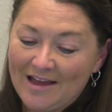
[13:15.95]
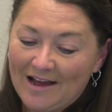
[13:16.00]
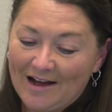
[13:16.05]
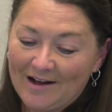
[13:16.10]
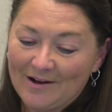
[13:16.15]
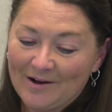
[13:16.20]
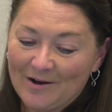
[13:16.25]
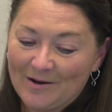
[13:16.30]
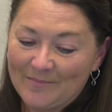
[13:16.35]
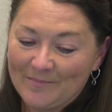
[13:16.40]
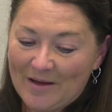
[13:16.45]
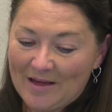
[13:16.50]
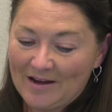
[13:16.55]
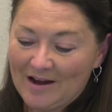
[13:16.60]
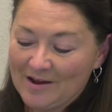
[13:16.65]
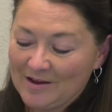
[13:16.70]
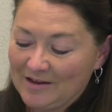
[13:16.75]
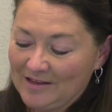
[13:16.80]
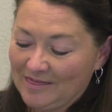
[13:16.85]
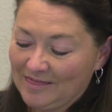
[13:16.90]
And
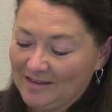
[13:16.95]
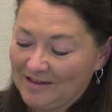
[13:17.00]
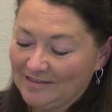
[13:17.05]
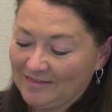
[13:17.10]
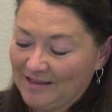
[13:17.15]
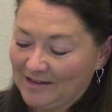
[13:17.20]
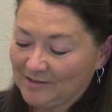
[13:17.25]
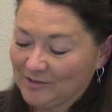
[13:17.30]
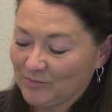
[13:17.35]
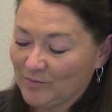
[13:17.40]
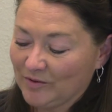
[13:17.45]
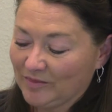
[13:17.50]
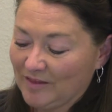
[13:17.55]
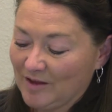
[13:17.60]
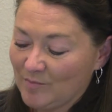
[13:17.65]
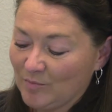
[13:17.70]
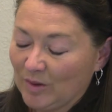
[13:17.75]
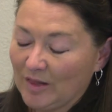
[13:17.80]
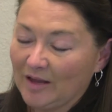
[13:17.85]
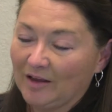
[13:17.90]
I think that's what
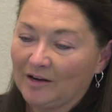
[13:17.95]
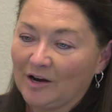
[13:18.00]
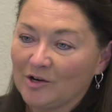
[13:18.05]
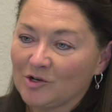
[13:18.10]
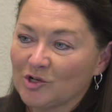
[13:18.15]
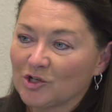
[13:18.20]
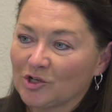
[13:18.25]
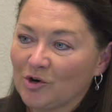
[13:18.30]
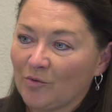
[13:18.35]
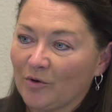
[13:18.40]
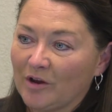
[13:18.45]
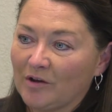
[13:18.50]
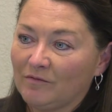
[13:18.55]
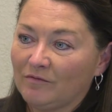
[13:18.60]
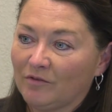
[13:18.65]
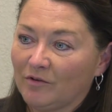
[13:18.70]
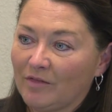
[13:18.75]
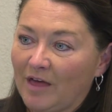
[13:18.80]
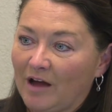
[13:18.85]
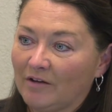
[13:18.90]
they plan on showing
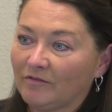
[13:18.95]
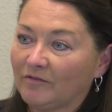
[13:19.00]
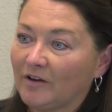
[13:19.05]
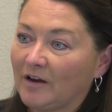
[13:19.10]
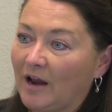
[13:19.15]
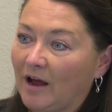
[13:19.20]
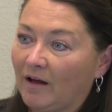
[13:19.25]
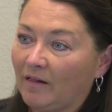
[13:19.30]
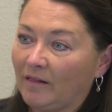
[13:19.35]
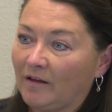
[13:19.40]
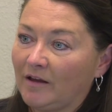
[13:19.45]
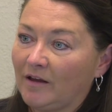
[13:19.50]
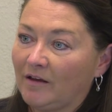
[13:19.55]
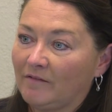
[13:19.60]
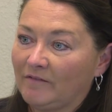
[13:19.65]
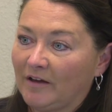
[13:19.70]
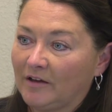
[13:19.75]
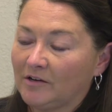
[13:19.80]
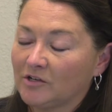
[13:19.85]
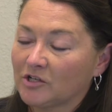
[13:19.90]
for that finale
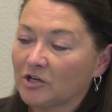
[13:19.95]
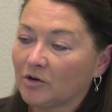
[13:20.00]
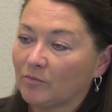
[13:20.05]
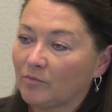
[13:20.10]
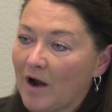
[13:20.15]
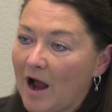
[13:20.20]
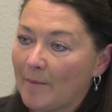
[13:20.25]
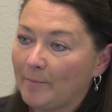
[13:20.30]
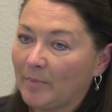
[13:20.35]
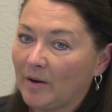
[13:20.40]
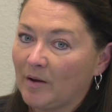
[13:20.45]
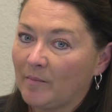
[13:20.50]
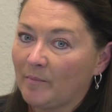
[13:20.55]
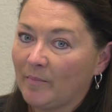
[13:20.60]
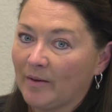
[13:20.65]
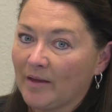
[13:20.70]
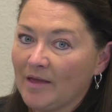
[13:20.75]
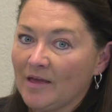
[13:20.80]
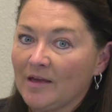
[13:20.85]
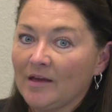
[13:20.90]
event to wrap up
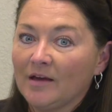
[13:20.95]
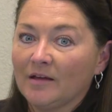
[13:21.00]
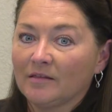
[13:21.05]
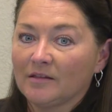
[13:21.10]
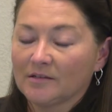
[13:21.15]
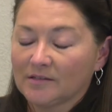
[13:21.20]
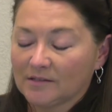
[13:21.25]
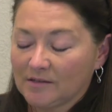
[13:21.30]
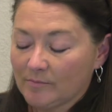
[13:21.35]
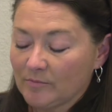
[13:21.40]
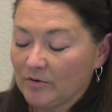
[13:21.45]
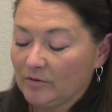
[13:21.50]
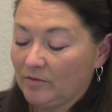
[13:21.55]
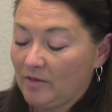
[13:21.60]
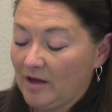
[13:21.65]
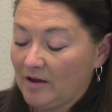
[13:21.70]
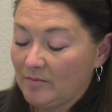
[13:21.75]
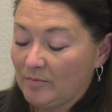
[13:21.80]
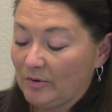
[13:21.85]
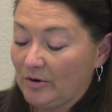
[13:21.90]
the summer
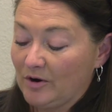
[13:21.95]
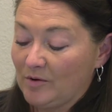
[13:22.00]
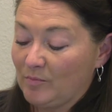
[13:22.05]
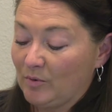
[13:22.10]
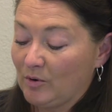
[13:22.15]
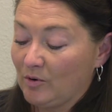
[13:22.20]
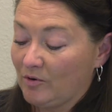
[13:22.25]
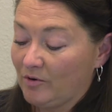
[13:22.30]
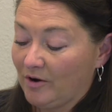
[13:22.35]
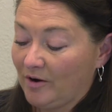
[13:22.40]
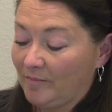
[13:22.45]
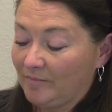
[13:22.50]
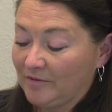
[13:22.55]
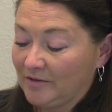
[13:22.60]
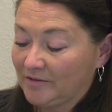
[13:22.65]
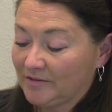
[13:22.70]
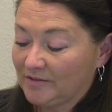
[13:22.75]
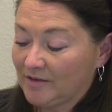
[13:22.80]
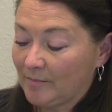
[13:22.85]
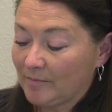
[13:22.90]
library program
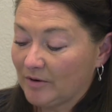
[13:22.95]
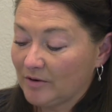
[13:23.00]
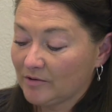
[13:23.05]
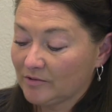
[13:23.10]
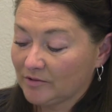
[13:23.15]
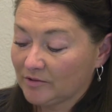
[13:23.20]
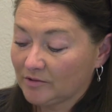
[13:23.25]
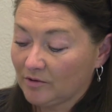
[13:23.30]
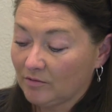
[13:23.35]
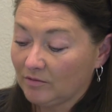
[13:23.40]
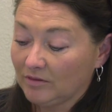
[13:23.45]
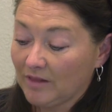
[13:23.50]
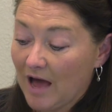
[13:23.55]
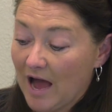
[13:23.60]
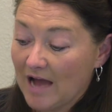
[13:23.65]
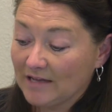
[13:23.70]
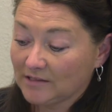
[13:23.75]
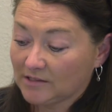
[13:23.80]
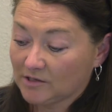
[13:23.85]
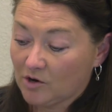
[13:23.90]
this summer. So
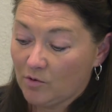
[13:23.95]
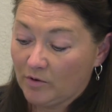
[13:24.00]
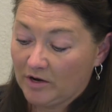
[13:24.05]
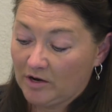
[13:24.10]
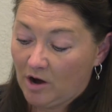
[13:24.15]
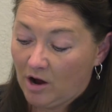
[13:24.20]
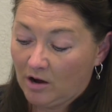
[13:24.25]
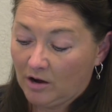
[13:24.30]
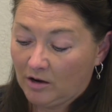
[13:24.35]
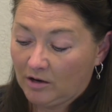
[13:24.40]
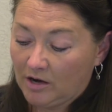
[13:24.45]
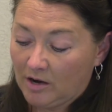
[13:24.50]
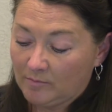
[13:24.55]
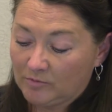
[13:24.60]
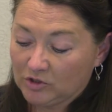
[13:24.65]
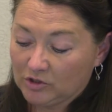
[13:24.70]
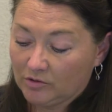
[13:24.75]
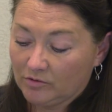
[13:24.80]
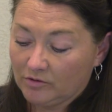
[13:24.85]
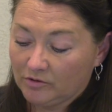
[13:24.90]
lots going on. I'm
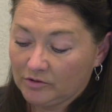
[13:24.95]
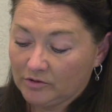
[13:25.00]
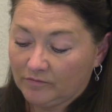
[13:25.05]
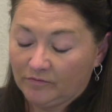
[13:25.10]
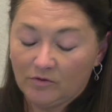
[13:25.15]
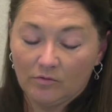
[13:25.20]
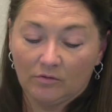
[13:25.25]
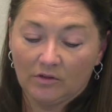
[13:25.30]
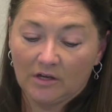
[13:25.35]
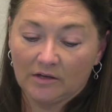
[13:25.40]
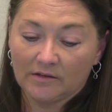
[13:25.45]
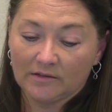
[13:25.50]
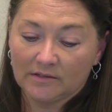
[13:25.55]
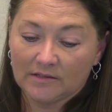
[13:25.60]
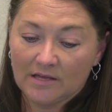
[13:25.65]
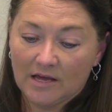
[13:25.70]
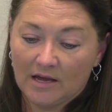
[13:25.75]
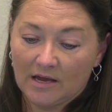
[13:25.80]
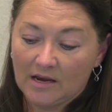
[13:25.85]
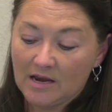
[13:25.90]
sure there's a few things
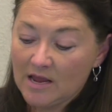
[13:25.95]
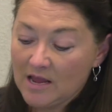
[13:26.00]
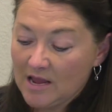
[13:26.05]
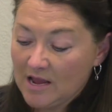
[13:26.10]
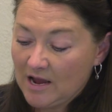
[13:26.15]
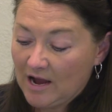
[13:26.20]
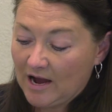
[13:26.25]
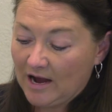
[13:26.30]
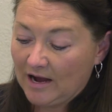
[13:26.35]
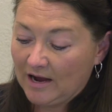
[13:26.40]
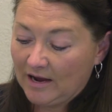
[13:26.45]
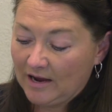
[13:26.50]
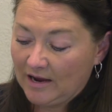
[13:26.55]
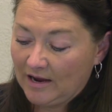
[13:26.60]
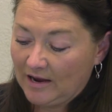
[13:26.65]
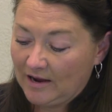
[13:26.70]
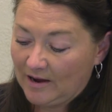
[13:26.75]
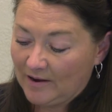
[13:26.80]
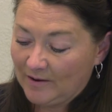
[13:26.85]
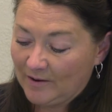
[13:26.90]
that
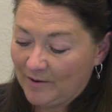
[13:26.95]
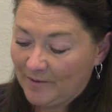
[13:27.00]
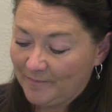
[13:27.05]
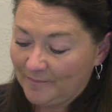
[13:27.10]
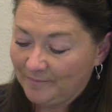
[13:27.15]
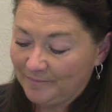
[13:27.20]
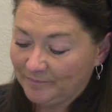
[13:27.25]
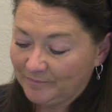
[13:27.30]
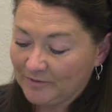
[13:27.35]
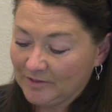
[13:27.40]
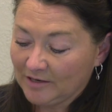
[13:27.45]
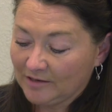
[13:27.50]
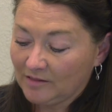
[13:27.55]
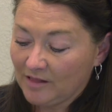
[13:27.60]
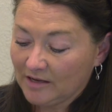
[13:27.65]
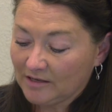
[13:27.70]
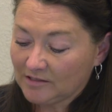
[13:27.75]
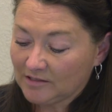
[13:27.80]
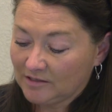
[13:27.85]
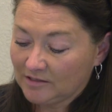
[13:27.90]
I
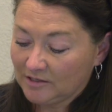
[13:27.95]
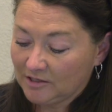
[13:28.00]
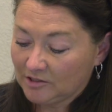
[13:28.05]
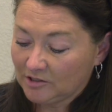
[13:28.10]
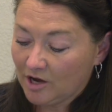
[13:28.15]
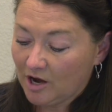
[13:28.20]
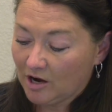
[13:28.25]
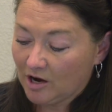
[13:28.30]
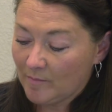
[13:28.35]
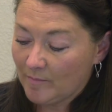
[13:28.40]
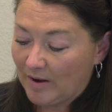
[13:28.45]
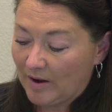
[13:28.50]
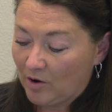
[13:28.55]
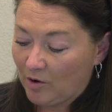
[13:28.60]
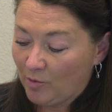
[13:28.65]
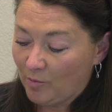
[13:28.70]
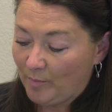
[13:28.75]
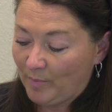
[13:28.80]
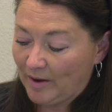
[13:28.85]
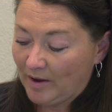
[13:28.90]
neglected to talk
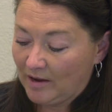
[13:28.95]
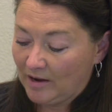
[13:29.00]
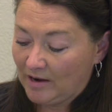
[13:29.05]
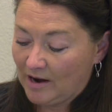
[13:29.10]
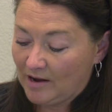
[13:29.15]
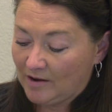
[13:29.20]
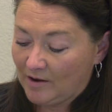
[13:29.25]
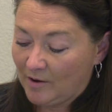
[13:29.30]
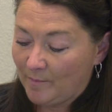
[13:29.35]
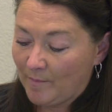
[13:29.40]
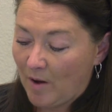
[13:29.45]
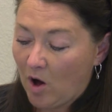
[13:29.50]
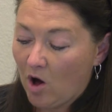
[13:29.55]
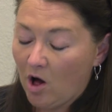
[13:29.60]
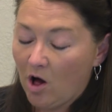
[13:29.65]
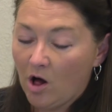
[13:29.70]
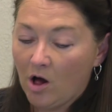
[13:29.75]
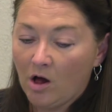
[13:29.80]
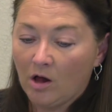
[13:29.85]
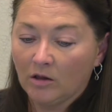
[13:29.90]
about, but
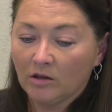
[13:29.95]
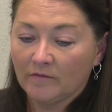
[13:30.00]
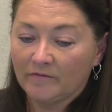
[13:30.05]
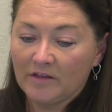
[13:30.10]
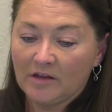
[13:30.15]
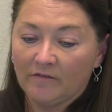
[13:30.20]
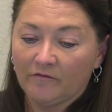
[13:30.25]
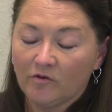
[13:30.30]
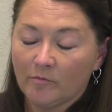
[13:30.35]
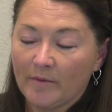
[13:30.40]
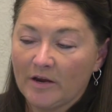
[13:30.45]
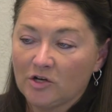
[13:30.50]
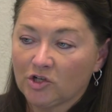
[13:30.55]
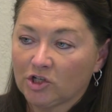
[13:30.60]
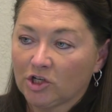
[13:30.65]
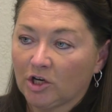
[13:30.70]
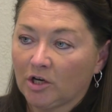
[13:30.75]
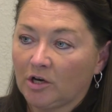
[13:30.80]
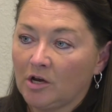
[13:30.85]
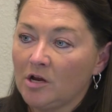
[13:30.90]
all of the
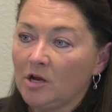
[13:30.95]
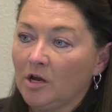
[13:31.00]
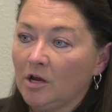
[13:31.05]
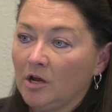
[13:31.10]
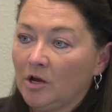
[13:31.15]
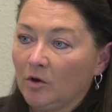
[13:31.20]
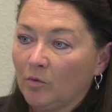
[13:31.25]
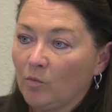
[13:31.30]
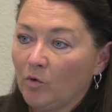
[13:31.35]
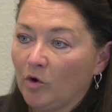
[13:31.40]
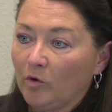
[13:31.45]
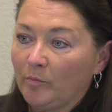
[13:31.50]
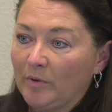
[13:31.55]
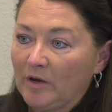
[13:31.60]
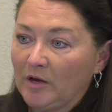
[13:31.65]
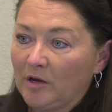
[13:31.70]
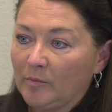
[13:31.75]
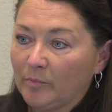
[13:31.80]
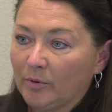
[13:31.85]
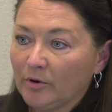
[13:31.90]
information will
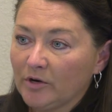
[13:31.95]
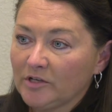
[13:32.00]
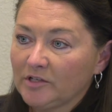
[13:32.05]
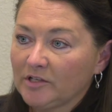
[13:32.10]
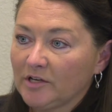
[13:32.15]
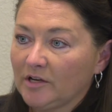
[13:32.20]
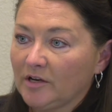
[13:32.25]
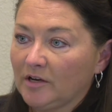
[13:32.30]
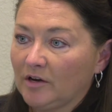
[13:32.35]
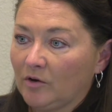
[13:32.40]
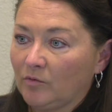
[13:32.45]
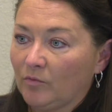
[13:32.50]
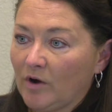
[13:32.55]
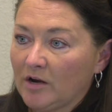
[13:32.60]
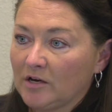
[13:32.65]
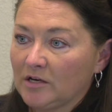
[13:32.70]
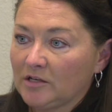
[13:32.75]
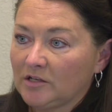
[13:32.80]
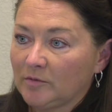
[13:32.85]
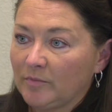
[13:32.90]
be printed and
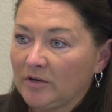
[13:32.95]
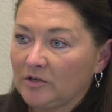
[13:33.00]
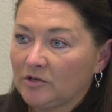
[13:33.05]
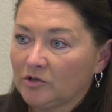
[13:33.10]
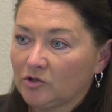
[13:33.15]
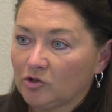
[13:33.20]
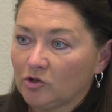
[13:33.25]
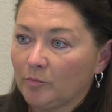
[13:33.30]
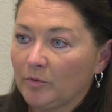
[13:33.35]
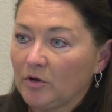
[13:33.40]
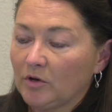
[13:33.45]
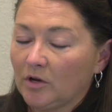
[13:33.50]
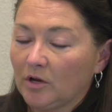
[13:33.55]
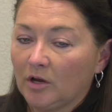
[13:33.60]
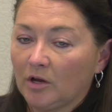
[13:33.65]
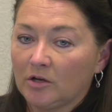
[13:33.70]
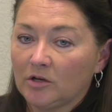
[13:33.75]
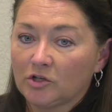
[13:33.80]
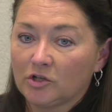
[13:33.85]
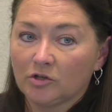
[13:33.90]
ready to be
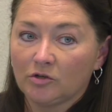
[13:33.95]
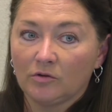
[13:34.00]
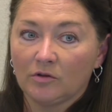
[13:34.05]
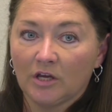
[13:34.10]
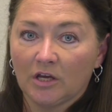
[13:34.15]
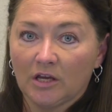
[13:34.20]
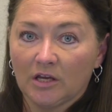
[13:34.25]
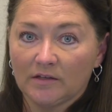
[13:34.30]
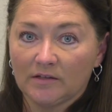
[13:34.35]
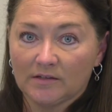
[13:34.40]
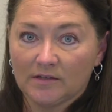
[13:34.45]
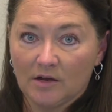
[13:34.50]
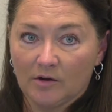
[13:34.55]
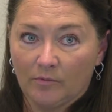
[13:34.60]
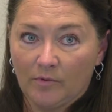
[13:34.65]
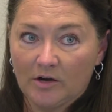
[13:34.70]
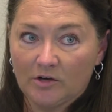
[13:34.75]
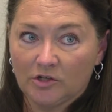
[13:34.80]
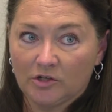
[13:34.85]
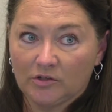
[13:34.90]
distributed to the kids that
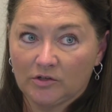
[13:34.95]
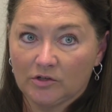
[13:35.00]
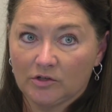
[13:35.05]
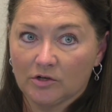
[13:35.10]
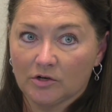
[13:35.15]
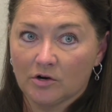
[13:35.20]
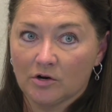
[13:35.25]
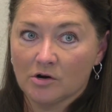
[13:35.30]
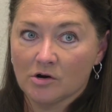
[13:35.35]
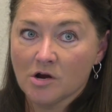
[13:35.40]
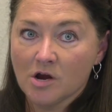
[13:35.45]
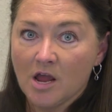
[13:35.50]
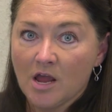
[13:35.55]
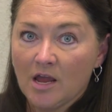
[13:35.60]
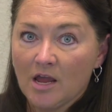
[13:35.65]
register.